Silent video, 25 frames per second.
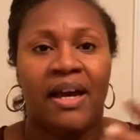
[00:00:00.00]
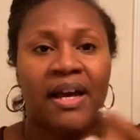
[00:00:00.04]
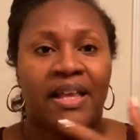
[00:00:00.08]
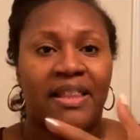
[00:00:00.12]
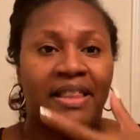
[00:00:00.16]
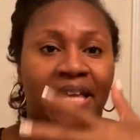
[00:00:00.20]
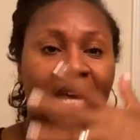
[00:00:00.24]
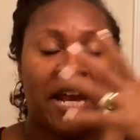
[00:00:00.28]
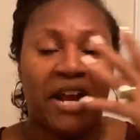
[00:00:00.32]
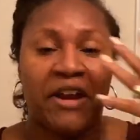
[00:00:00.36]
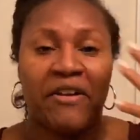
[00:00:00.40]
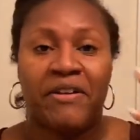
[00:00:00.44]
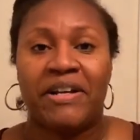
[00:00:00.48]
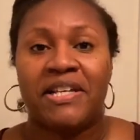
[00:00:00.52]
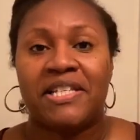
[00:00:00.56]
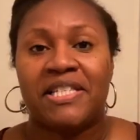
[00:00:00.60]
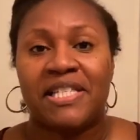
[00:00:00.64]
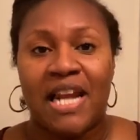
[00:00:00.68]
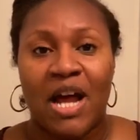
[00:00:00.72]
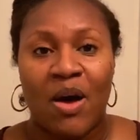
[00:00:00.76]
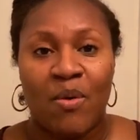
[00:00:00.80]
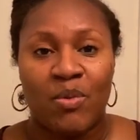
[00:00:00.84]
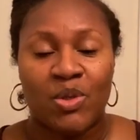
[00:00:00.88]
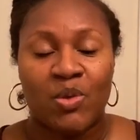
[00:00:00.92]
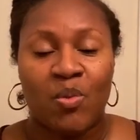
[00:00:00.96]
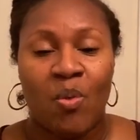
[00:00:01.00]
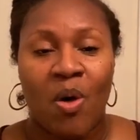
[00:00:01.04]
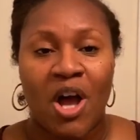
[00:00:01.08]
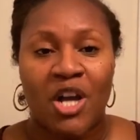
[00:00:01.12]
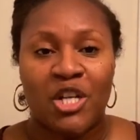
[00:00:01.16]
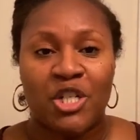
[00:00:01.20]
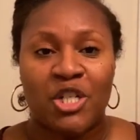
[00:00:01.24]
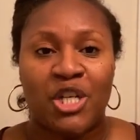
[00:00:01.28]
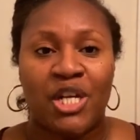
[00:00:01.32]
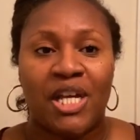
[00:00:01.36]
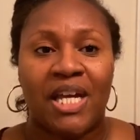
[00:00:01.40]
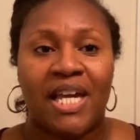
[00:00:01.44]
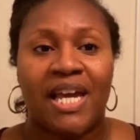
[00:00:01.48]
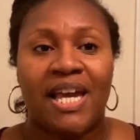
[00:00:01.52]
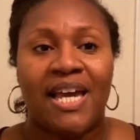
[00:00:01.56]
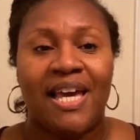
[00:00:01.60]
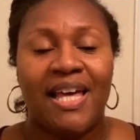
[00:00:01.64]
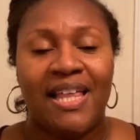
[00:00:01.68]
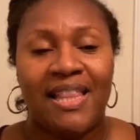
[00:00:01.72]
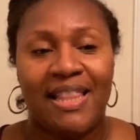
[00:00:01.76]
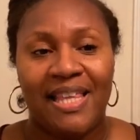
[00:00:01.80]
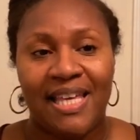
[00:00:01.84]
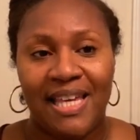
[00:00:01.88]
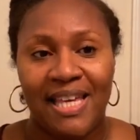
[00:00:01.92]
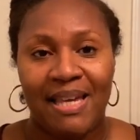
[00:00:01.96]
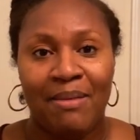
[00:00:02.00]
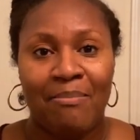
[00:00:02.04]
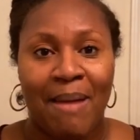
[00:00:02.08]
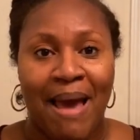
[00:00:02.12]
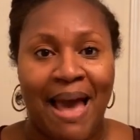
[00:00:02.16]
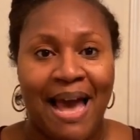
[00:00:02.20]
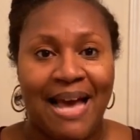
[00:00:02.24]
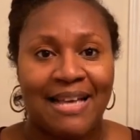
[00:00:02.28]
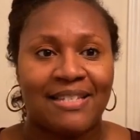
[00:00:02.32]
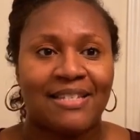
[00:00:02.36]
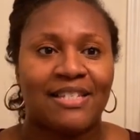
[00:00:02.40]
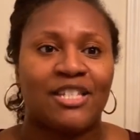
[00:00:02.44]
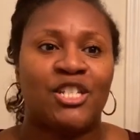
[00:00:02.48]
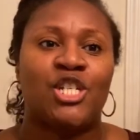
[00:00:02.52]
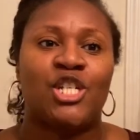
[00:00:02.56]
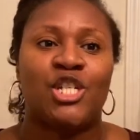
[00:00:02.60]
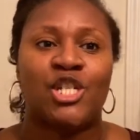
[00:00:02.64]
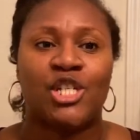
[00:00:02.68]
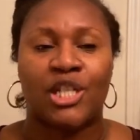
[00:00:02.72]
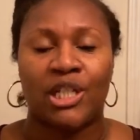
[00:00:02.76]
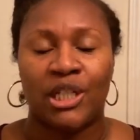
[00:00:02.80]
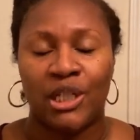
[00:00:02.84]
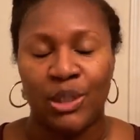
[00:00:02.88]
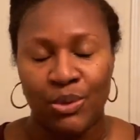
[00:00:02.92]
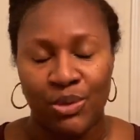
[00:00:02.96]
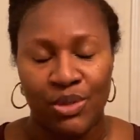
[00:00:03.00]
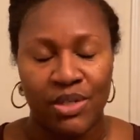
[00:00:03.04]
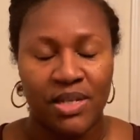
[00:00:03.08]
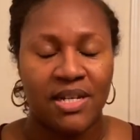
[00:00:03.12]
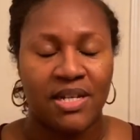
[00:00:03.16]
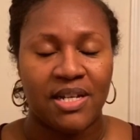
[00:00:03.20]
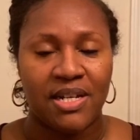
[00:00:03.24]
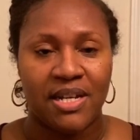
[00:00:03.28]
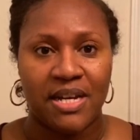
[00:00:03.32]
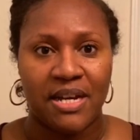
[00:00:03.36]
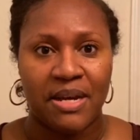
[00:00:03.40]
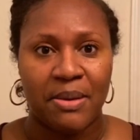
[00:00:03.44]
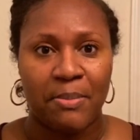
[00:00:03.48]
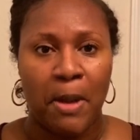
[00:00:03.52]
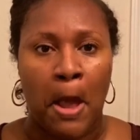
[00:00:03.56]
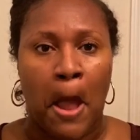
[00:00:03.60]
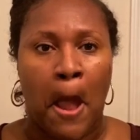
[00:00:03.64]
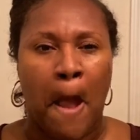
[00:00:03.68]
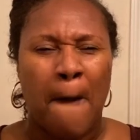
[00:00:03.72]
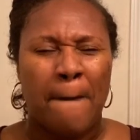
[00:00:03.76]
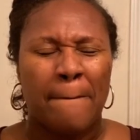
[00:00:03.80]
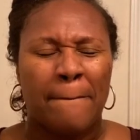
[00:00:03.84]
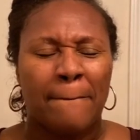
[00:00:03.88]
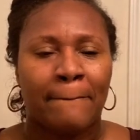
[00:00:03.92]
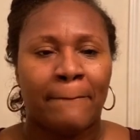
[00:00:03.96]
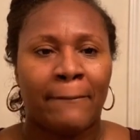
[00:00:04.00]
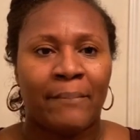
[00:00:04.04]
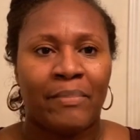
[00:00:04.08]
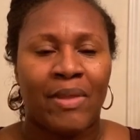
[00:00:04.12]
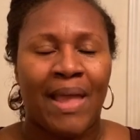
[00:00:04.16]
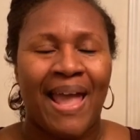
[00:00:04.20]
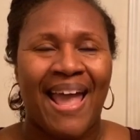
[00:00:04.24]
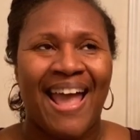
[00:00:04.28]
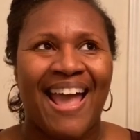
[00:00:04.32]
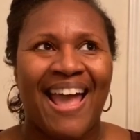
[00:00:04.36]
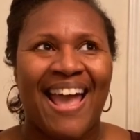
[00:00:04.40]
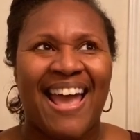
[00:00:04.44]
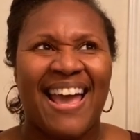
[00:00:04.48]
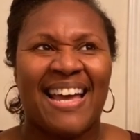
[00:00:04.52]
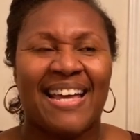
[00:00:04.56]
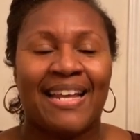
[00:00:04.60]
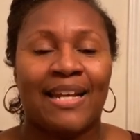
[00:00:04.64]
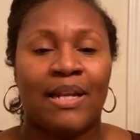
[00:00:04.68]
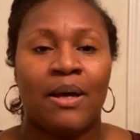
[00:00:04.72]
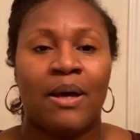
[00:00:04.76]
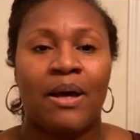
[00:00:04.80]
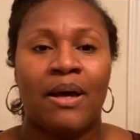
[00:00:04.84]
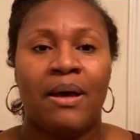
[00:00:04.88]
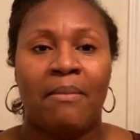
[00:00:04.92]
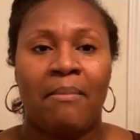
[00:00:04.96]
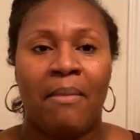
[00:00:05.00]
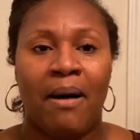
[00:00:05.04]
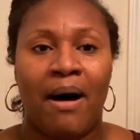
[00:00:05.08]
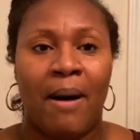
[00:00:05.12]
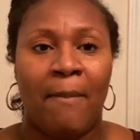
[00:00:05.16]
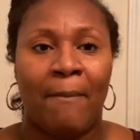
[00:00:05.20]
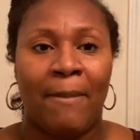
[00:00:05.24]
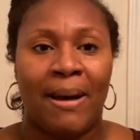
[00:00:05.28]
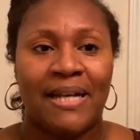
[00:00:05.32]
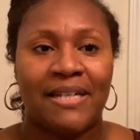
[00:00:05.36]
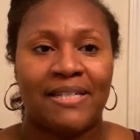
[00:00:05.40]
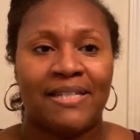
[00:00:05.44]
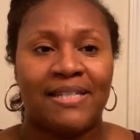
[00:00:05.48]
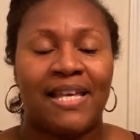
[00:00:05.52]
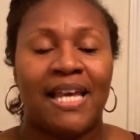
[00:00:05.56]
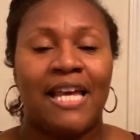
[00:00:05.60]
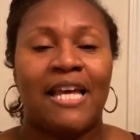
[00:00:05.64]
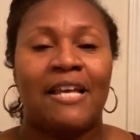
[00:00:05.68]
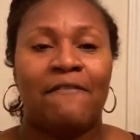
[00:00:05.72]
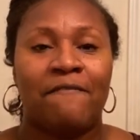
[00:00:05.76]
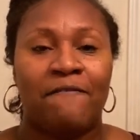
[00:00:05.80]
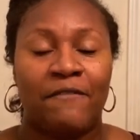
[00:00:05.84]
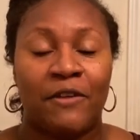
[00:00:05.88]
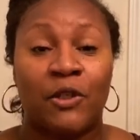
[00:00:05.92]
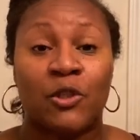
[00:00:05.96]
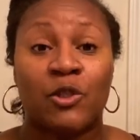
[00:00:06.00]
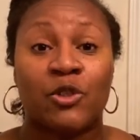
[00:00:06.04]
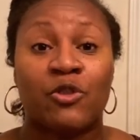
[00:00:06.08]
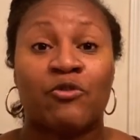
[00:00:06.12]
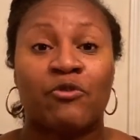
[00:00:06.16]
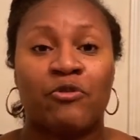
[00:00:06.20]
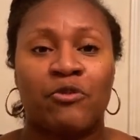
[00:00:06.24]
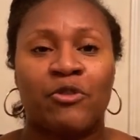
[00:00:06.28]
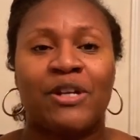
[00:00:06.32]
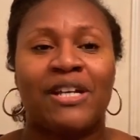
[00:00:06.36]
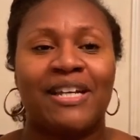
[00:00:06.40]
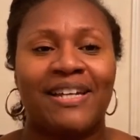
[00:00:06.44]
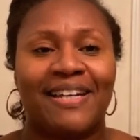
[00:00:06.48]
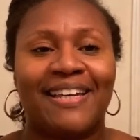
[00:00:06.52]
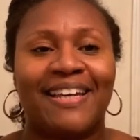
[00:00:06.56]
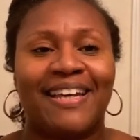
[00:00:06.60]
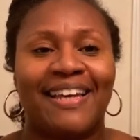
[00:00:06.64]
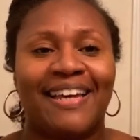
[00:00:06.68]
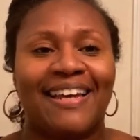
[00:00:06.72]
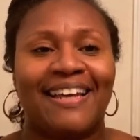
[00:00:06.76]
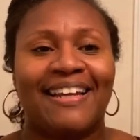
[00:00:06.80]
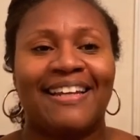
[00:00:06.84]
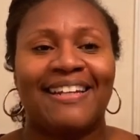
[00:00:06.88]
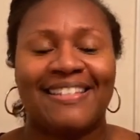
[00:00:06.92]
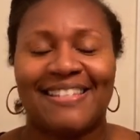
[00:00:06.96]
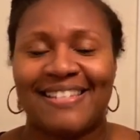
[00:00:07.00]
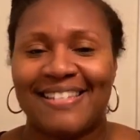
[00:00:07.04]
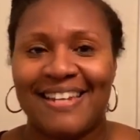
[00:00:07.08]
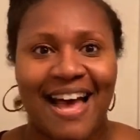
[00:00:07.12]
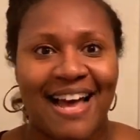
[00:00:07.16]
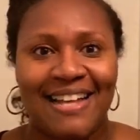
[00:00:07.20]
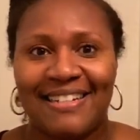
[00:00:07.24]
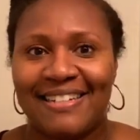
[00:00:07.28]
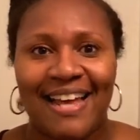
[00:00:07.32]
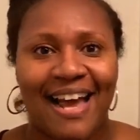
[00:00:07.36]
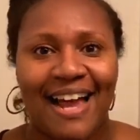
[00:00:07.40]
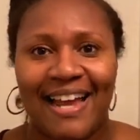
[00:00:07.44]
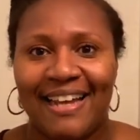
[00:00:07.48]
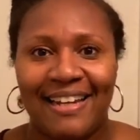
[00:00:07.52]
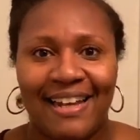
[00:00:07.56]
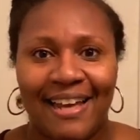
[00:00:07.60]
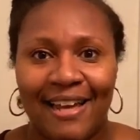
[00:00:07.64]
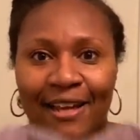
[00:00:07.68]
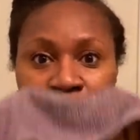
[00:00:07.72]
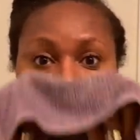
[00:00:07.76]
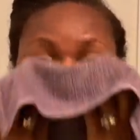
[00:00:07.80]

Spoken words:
the areas that I was washing, the mask just loosened up, and my skin feels free again. It's not tight at